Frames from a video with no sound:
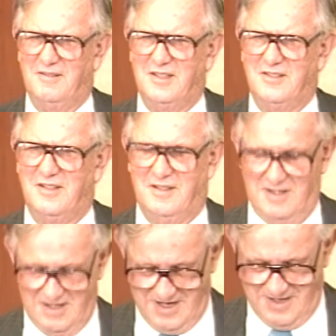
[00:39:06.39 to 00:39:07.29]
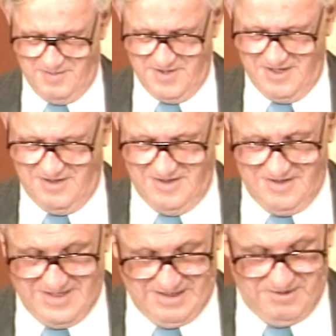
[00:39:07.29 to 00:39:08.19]
which did not depend
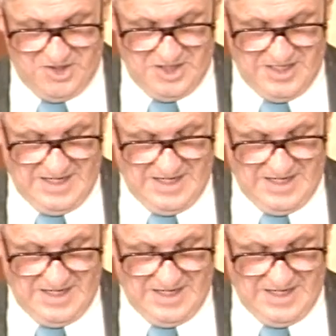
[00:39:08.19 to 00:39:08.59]
on language.